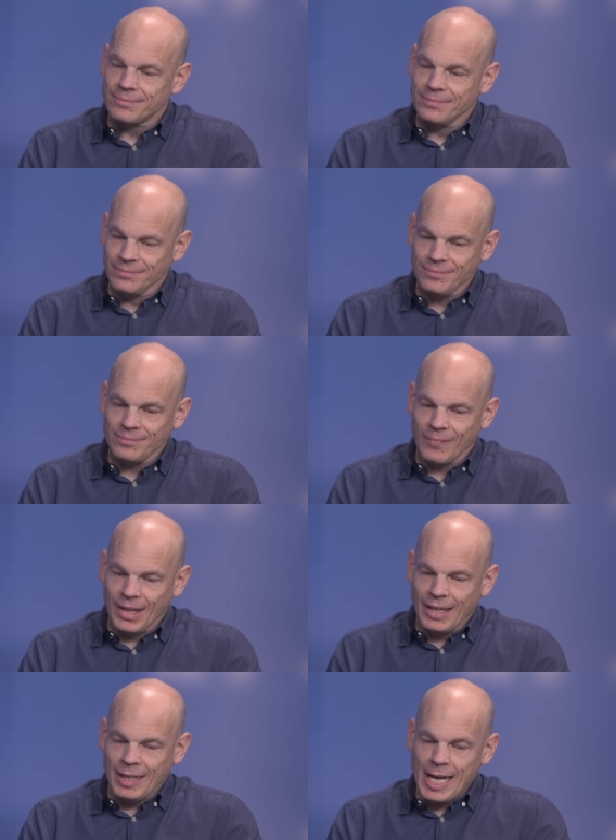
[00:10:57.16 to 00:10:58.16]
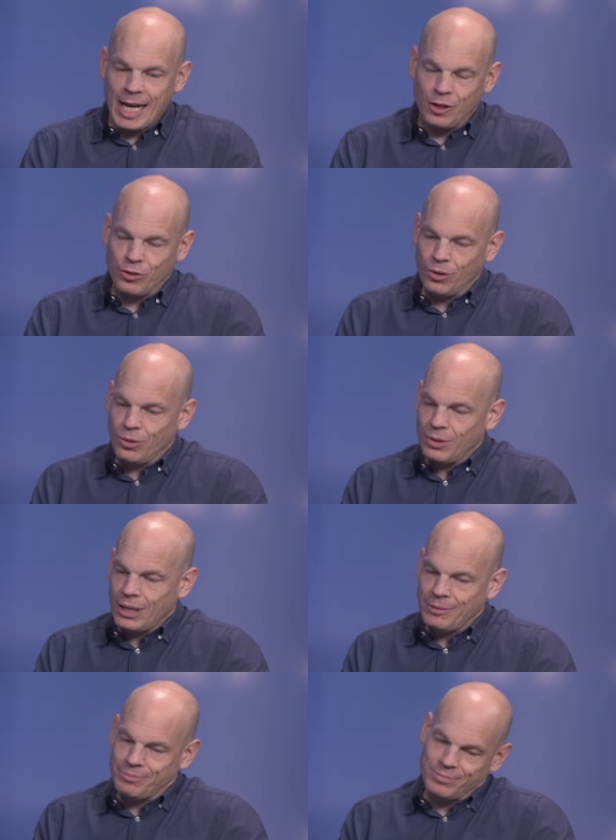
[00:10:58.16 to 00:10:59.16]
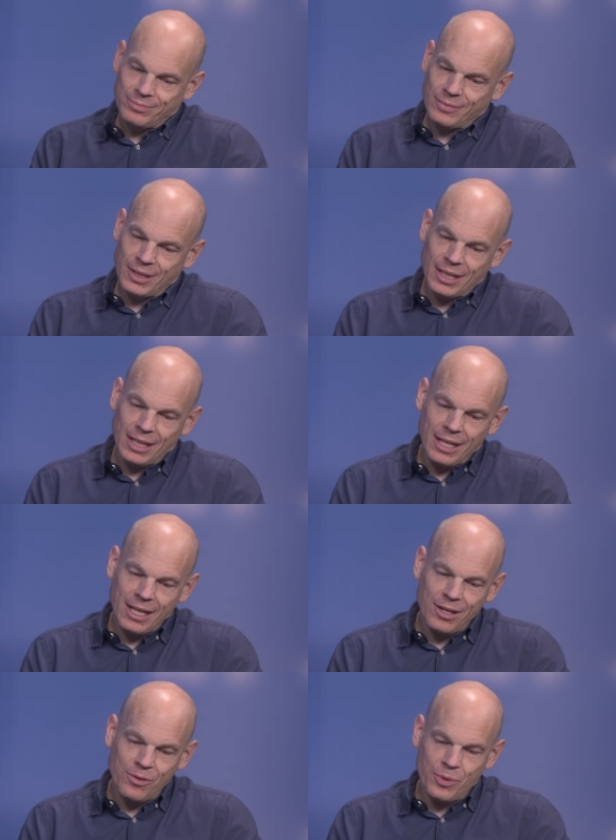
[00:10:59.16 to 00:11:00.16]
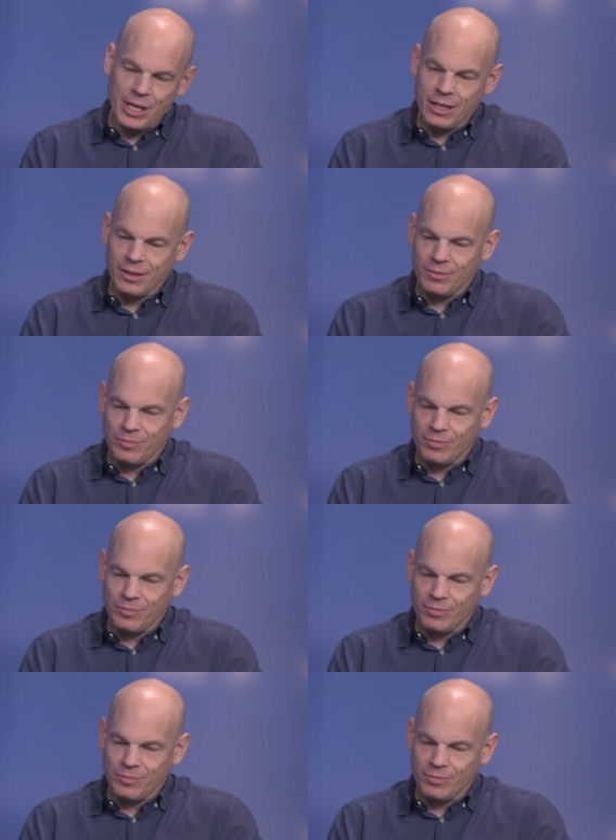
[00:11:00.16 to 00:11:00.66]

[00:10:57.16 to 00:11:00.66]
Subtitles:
Mm-hmm. Yeah, so here we